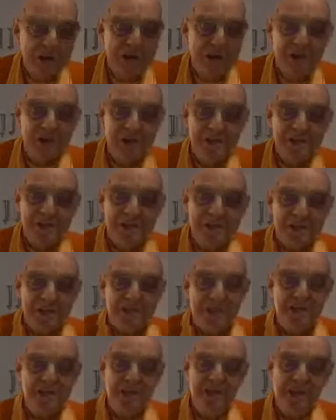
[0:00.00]
cannot
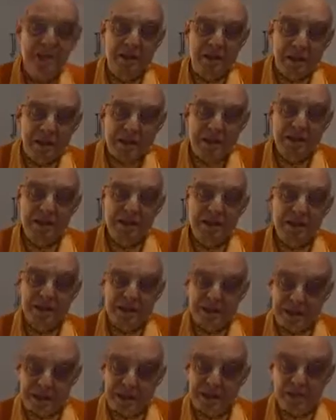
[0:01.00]
say that light
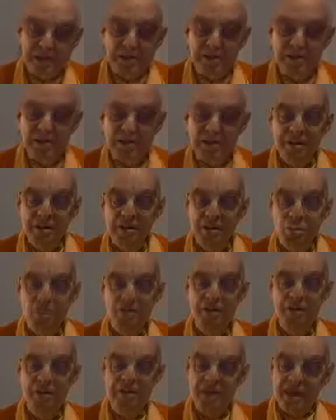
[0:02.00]
is heat or
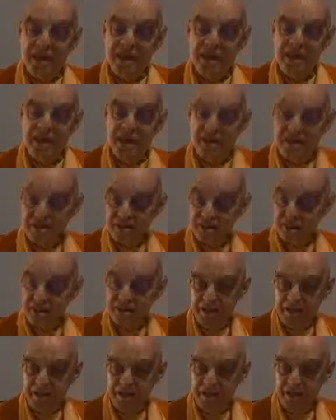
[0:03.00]
that heat is
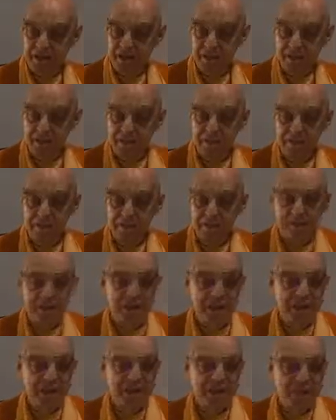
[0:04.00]
light,
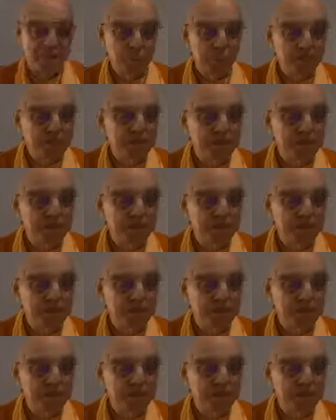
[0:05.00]
yet one